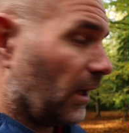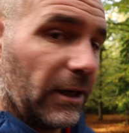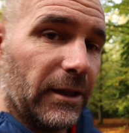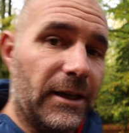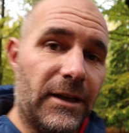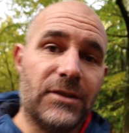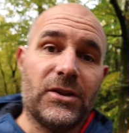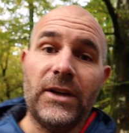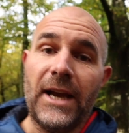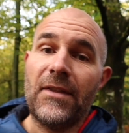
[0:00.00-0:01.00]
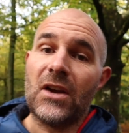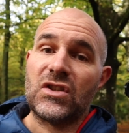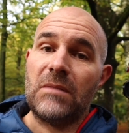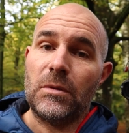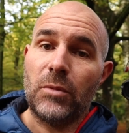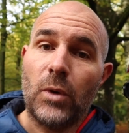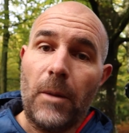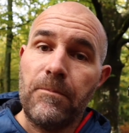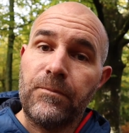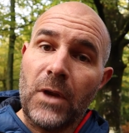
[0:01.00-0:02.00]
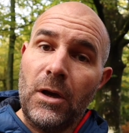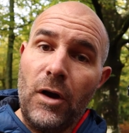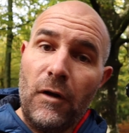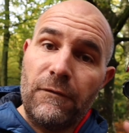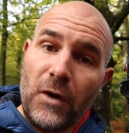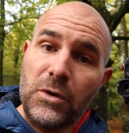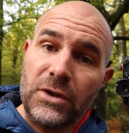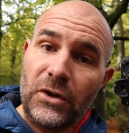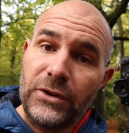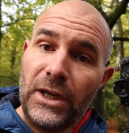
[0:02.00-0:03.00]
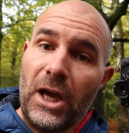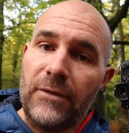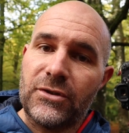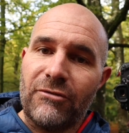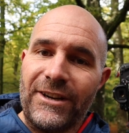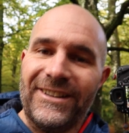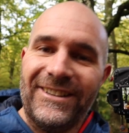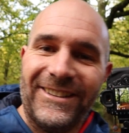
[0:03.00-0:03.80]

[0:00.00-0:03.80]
light there. So yeah, that's tip number 1. Focus on your live screen.